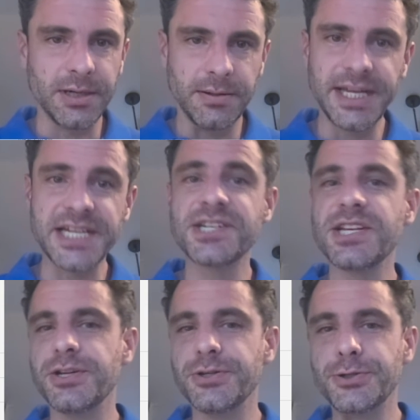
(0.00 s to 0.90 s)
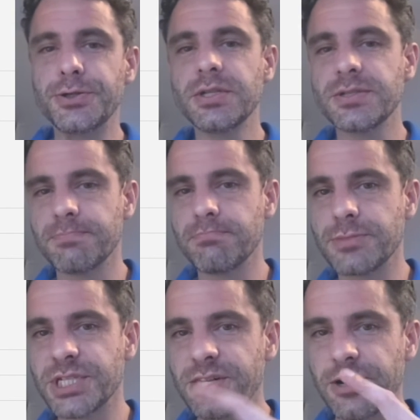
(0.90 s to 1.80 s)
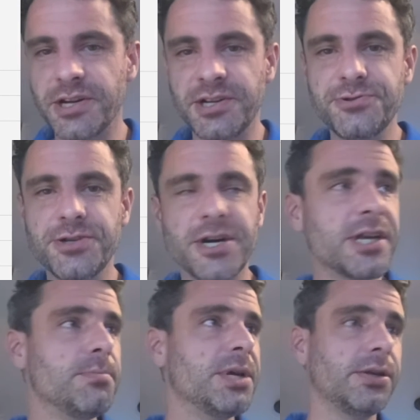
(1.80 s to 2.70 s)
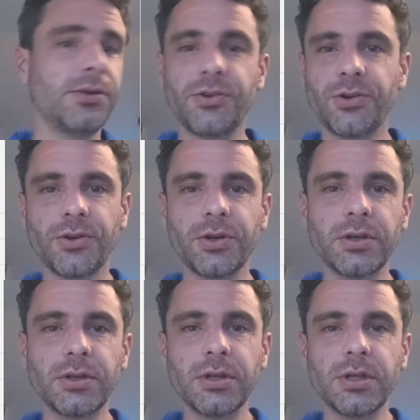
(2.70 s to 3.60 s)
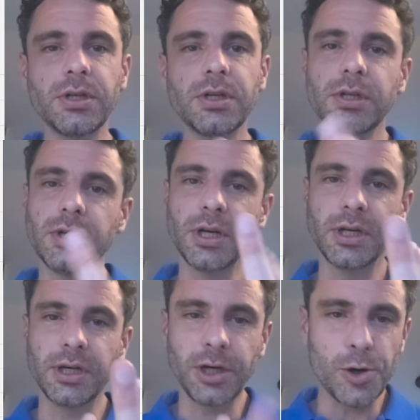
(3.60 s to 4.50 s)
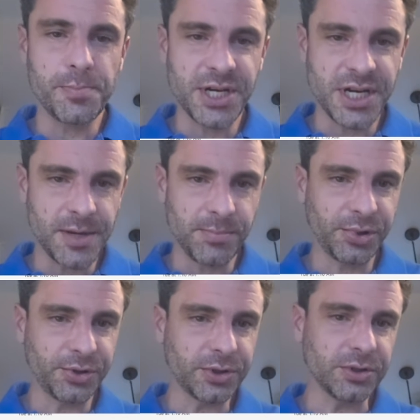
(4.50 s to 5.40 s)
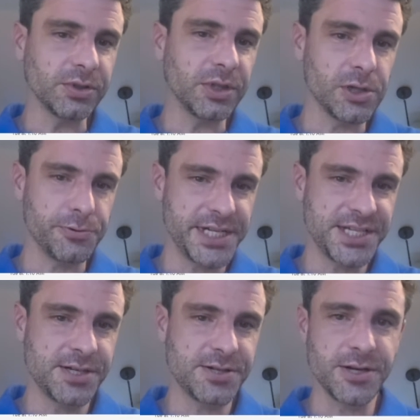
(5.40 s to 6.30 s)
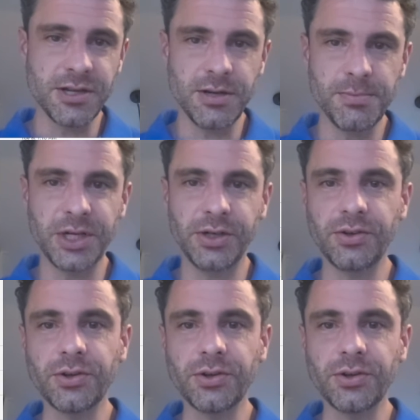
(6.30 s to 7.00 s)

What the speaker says: lets you start a new document, open up a recent document,